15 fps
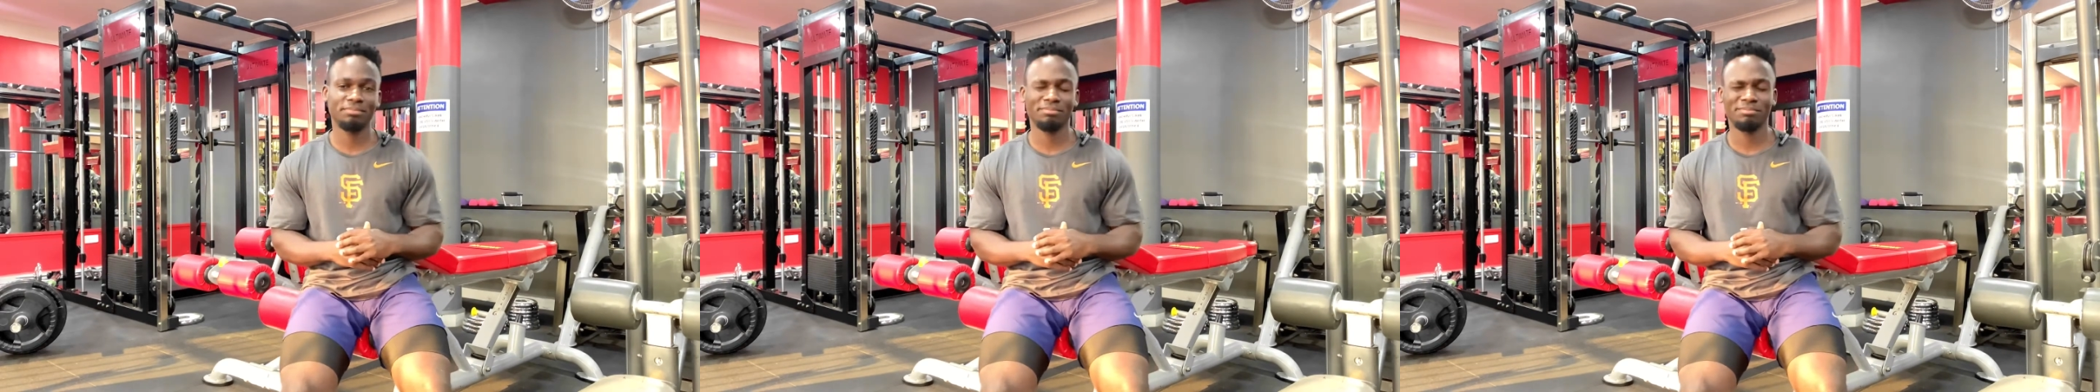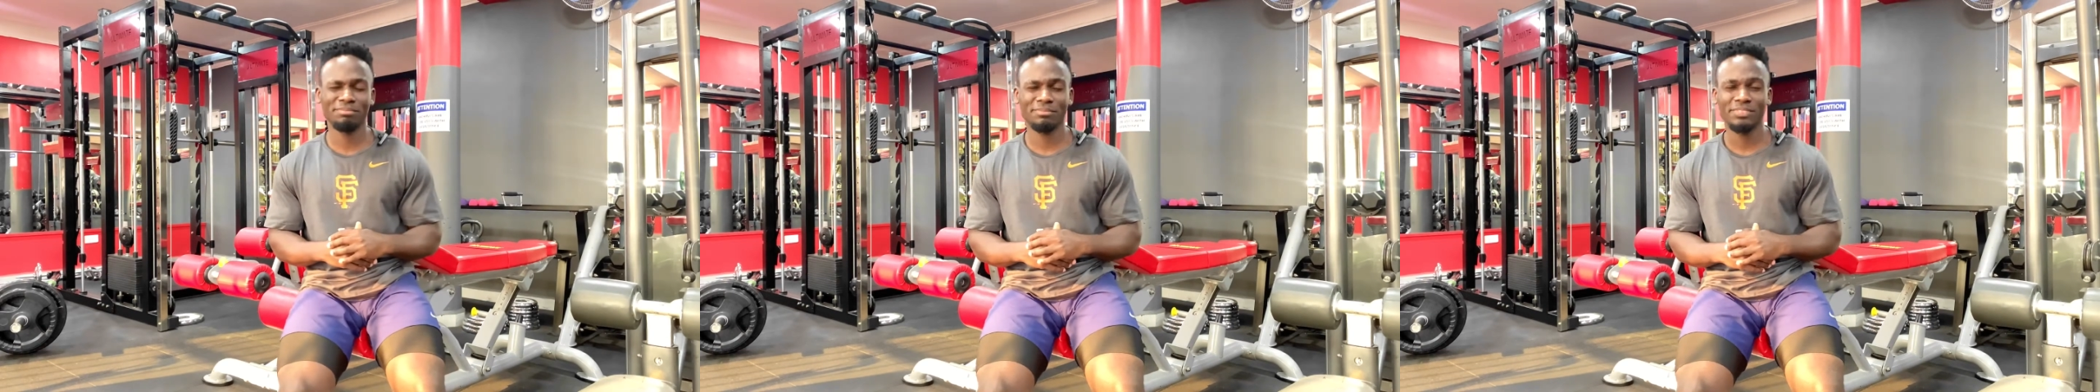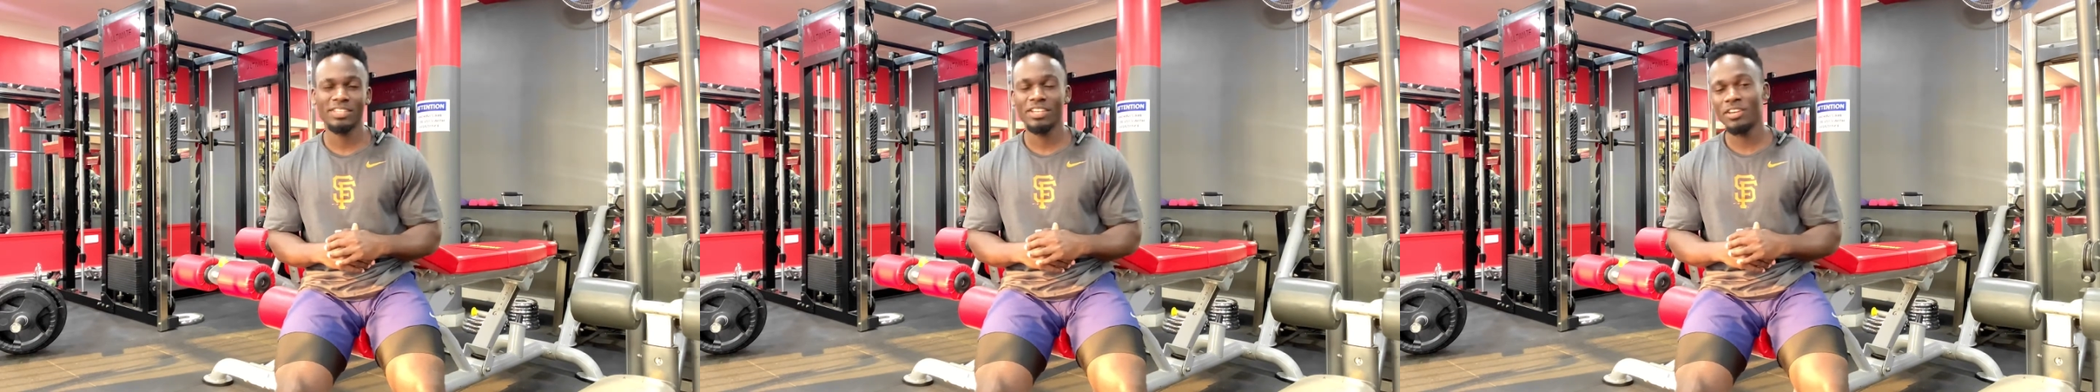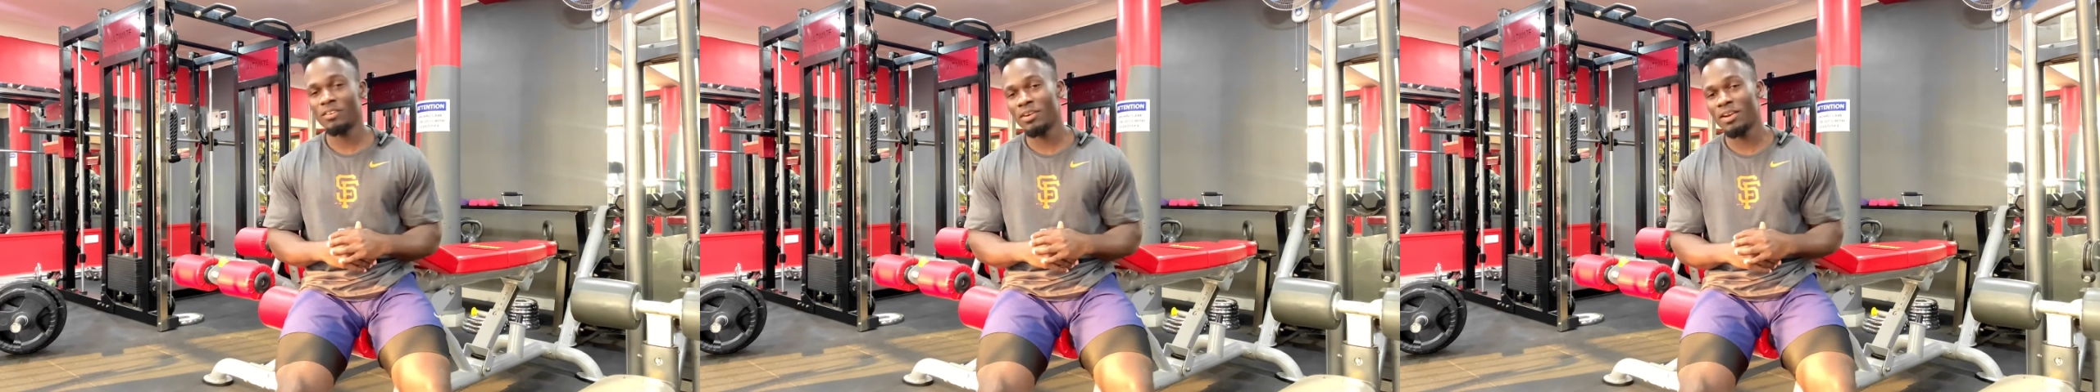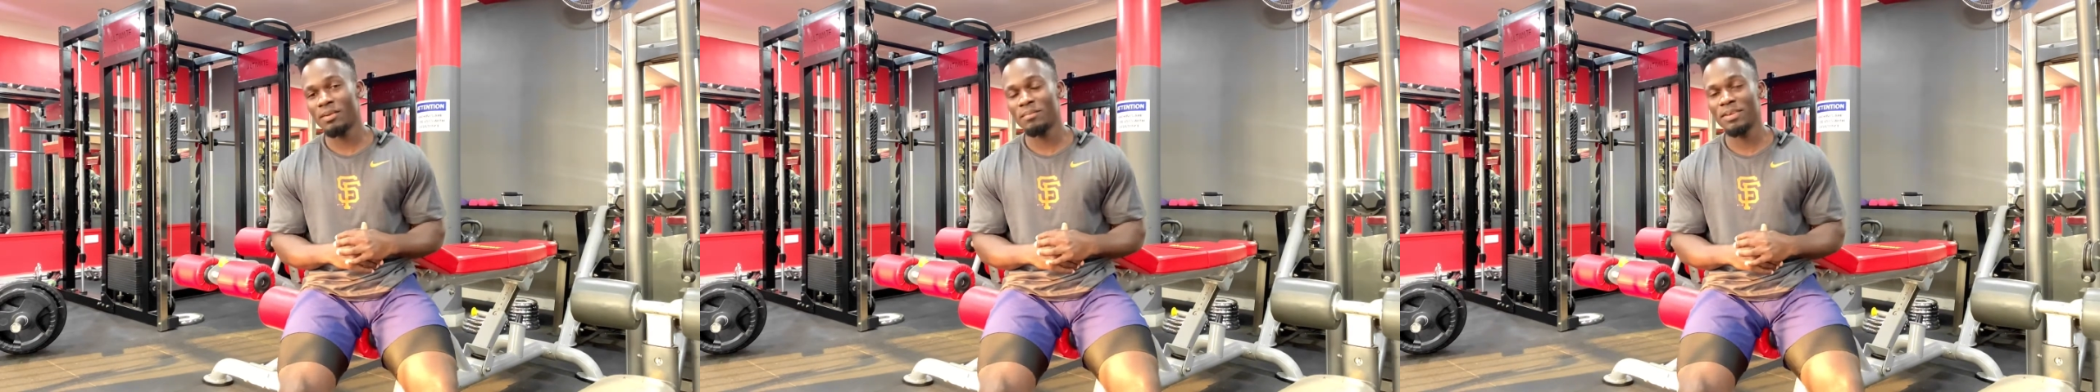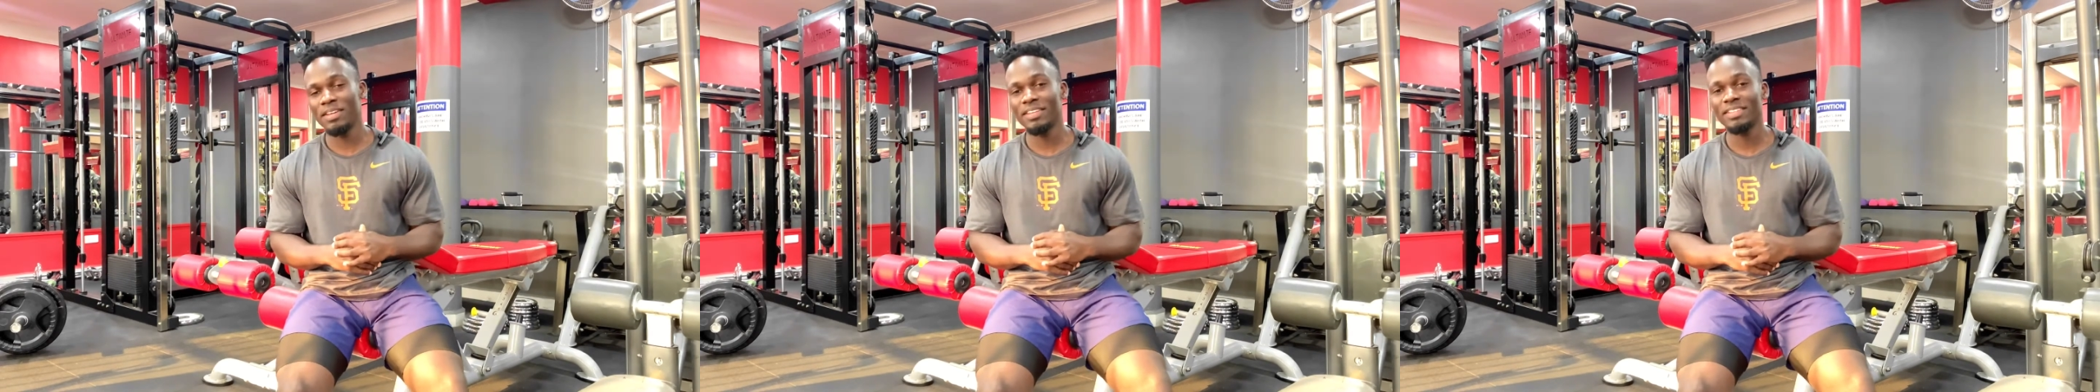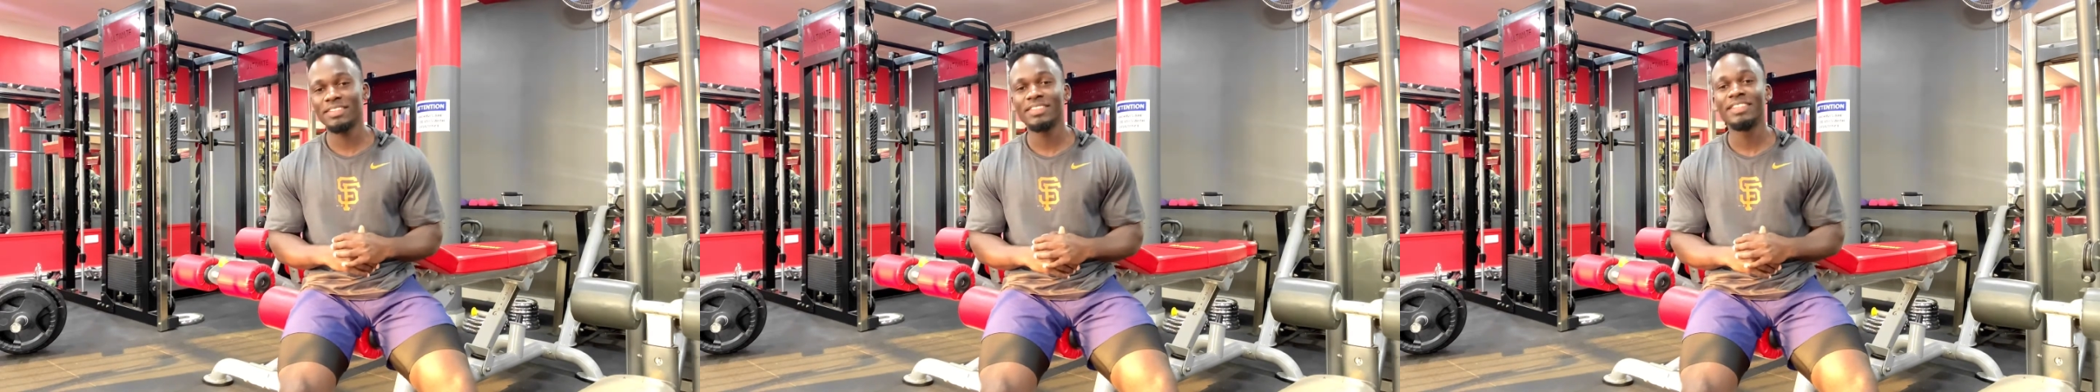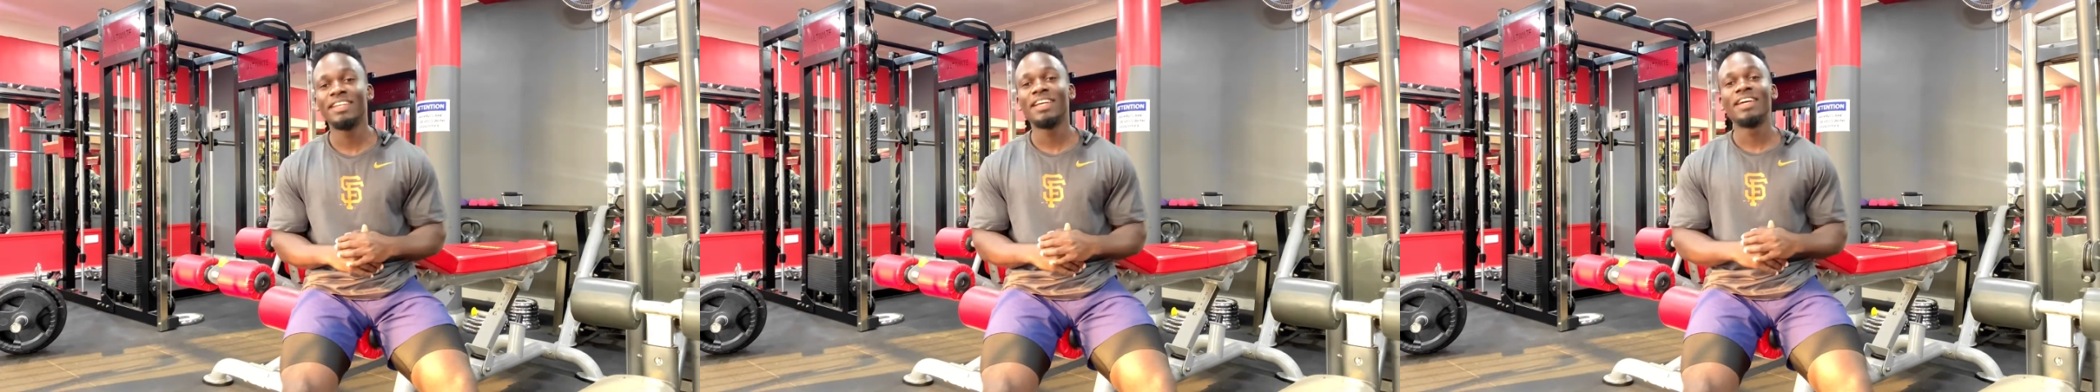You know what I mean?
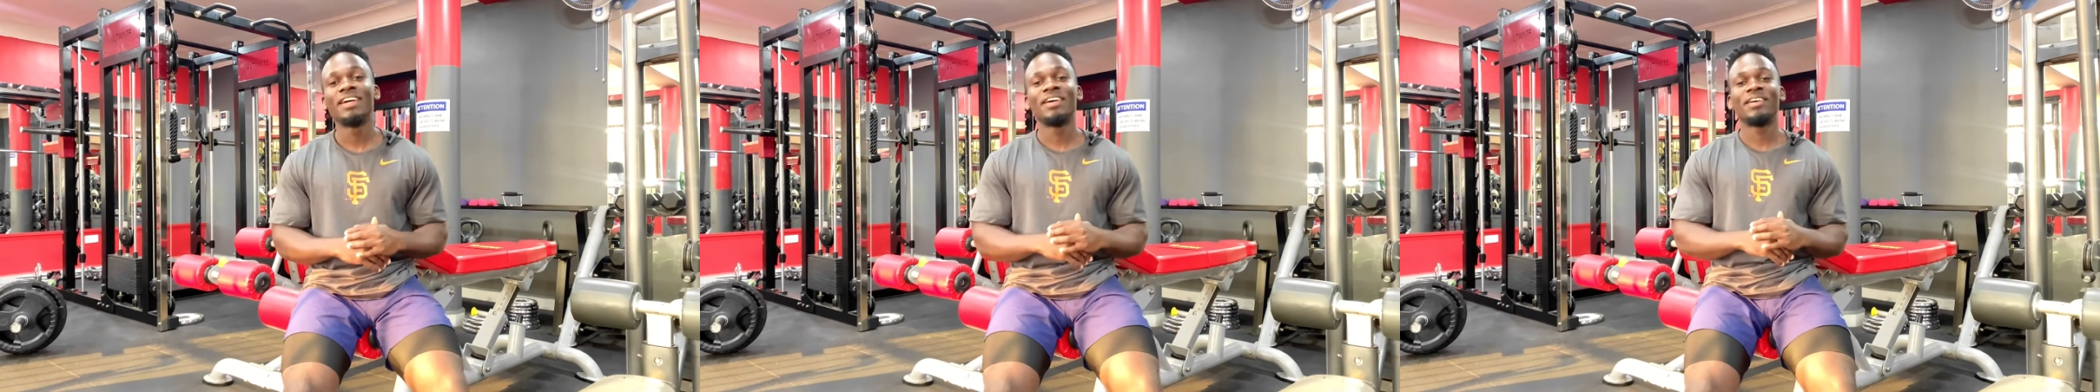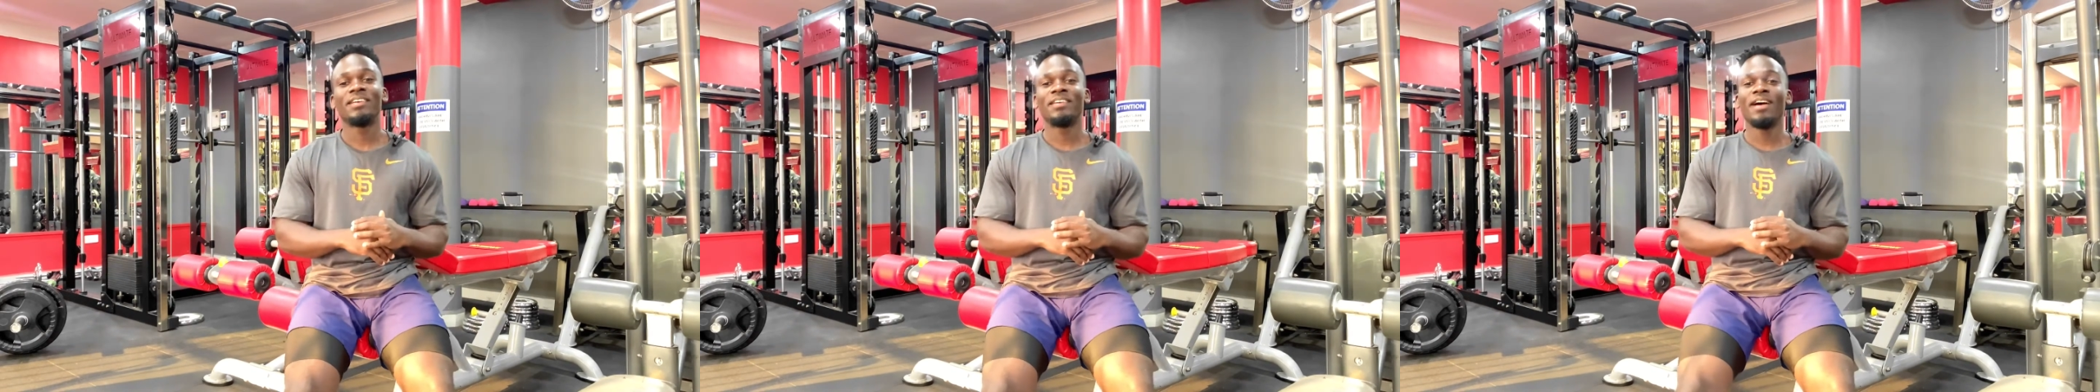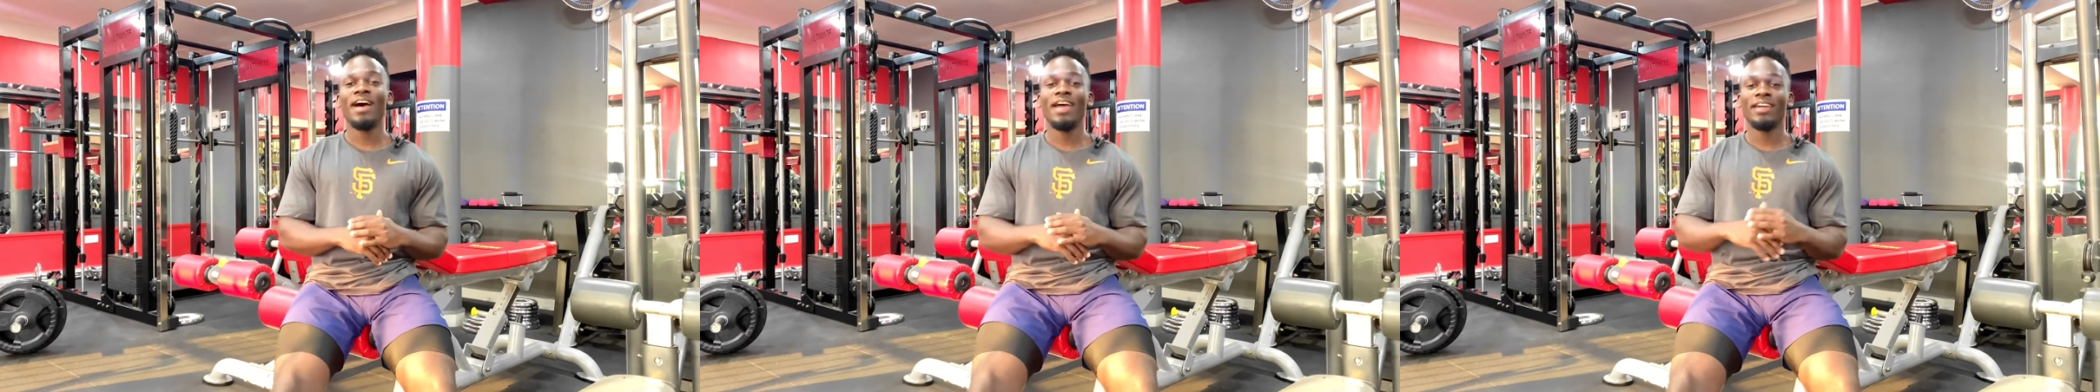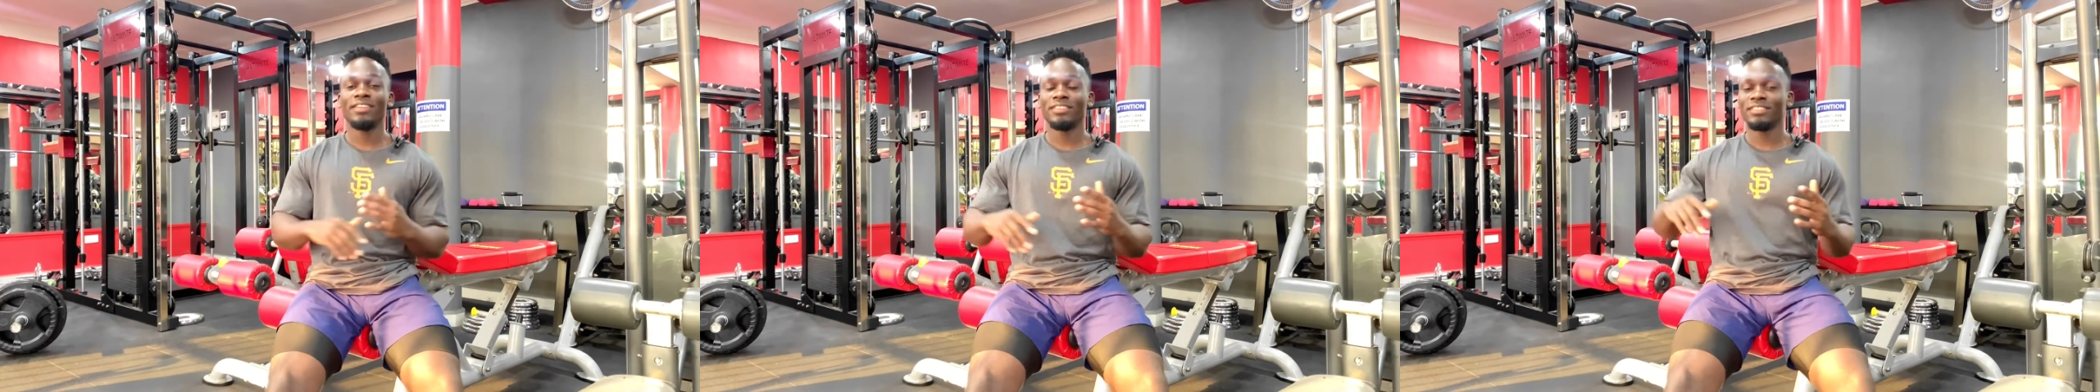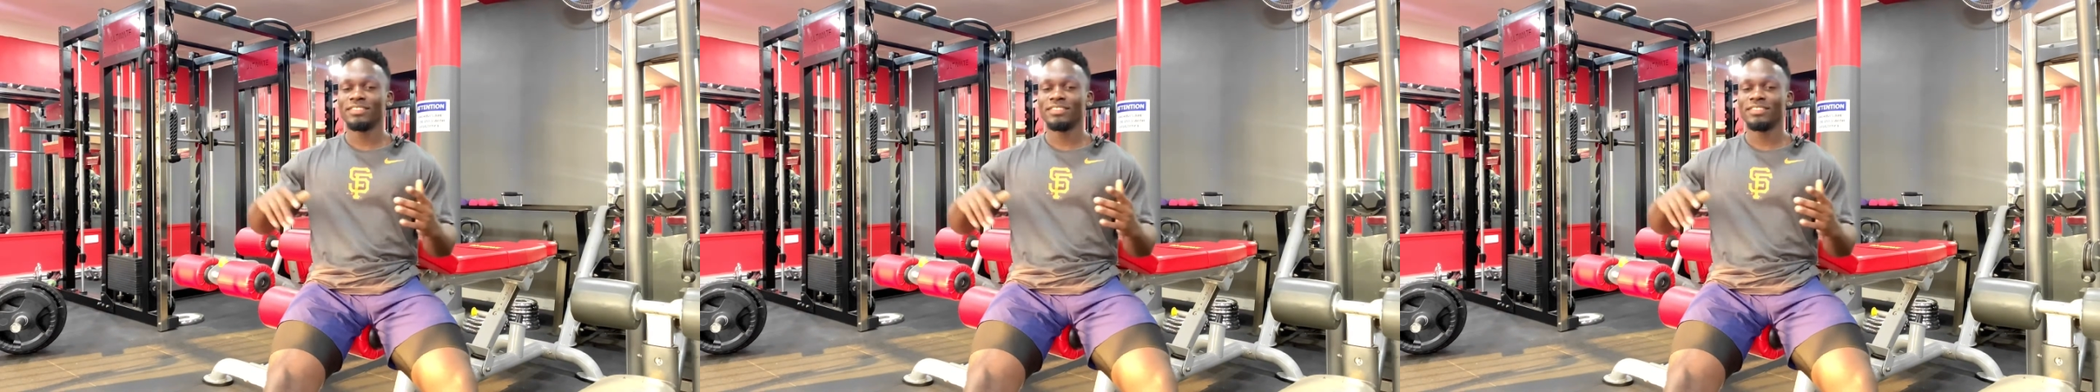All right.